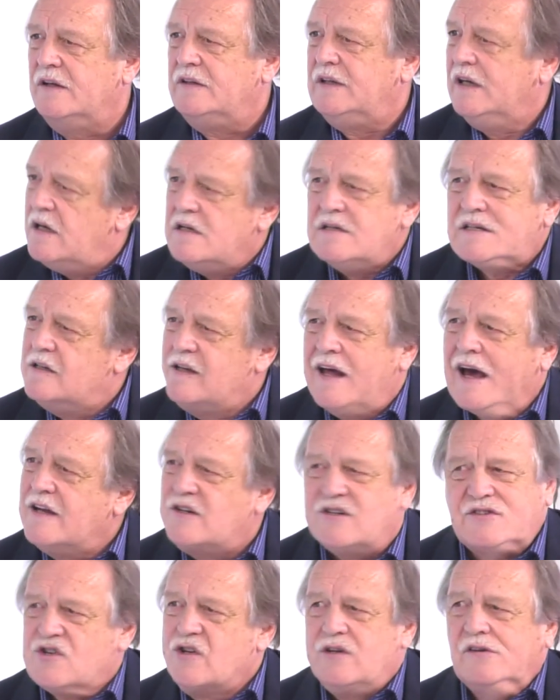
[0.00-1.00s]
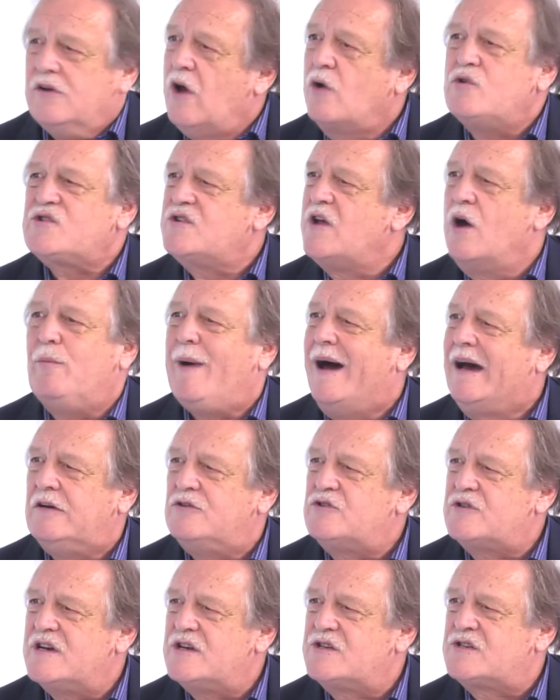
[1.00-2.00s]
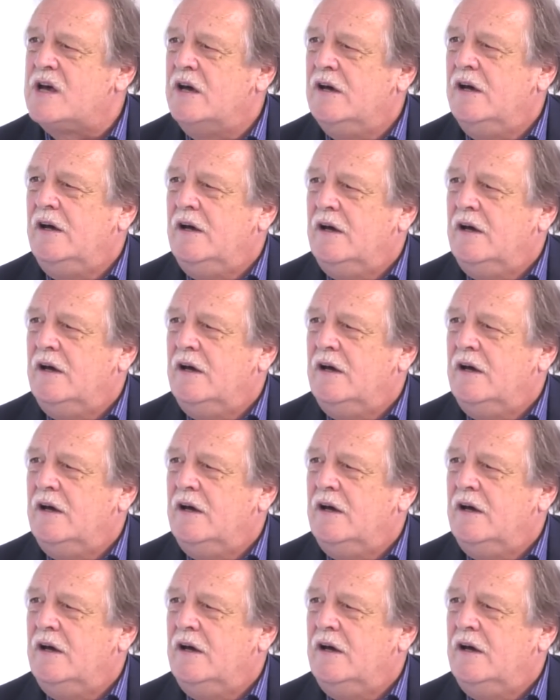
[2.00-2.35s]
and the internet knows no boundaries,